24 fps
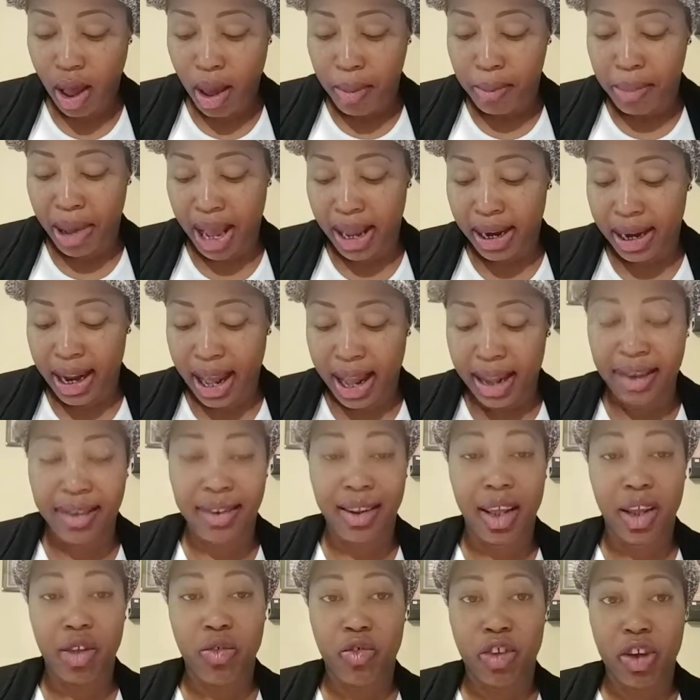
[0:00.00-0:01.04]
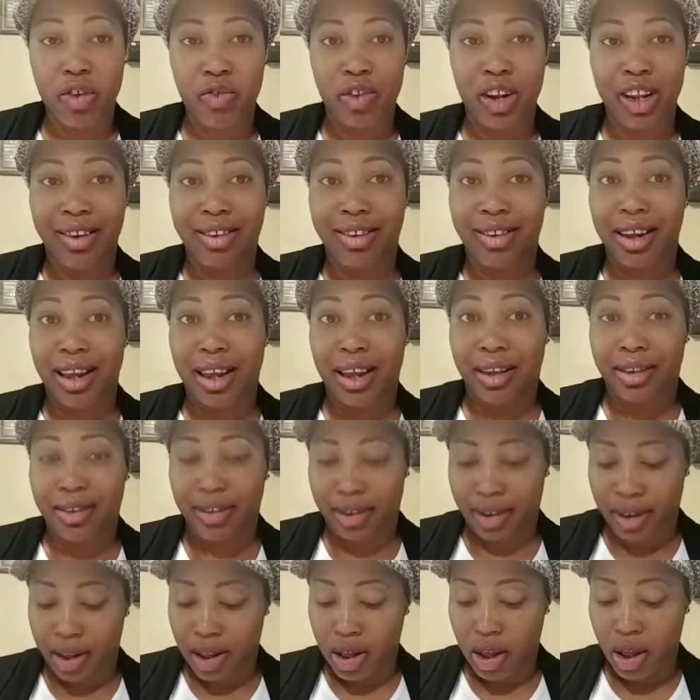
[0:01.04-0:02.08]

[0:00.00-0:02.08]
By 1956,